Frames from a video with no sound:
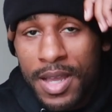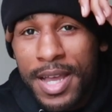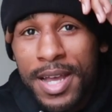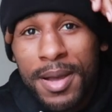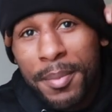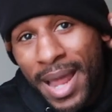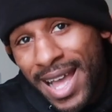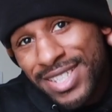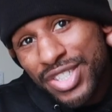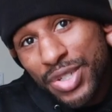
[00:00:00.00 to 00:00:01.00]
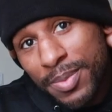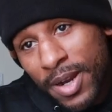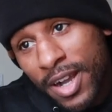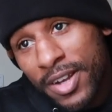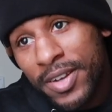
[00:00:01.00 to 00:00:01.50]
Uh, I'm not
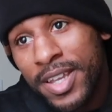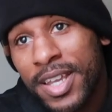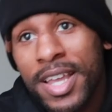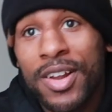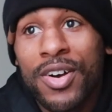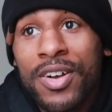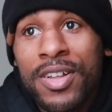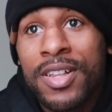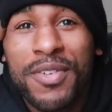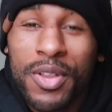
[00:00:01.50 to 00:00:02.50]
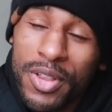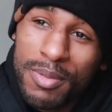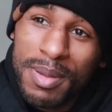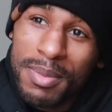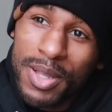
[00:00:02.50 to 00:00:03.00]
super hungry at all. feel a
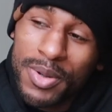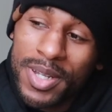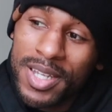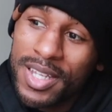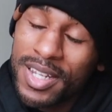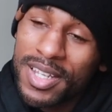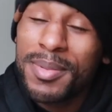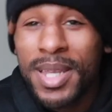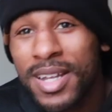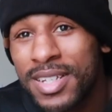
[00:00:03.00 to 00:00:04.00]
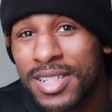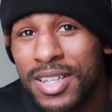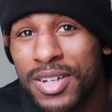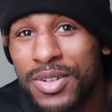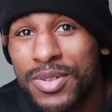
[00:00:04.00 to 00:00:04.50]
little bit bloated. To be honest, a
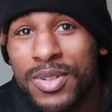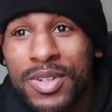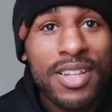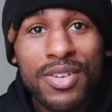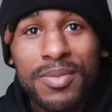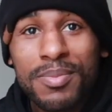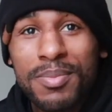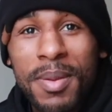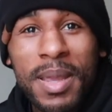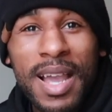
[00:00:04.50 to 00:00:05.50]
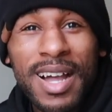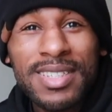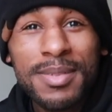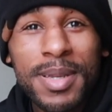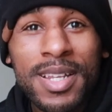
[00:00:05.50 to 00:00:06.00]
little, like a little maybe
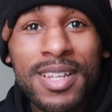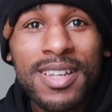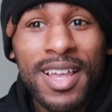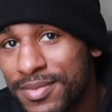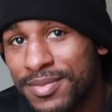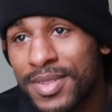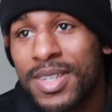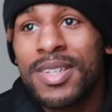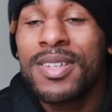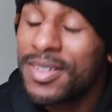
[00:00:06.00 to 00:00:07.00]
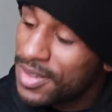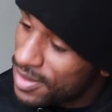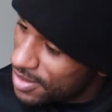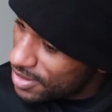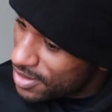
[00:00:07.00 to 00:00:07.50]
constipated.
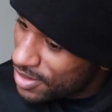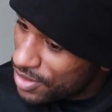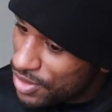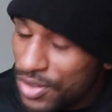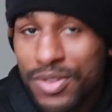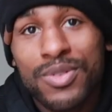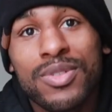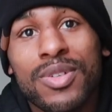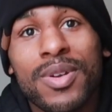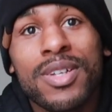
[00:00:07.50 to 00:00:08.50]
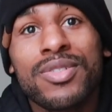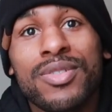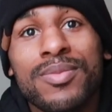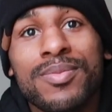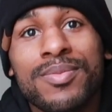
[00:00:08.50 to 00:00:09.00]
Use the
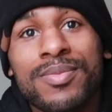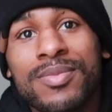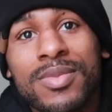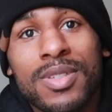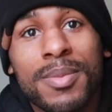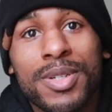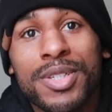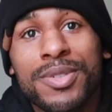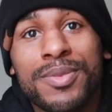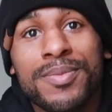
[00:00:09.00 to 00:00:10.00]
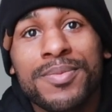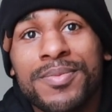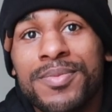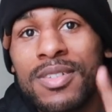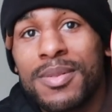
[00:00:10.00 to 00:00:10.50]
restroom, number two,
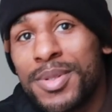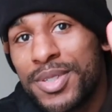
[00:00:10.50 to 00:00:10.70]
number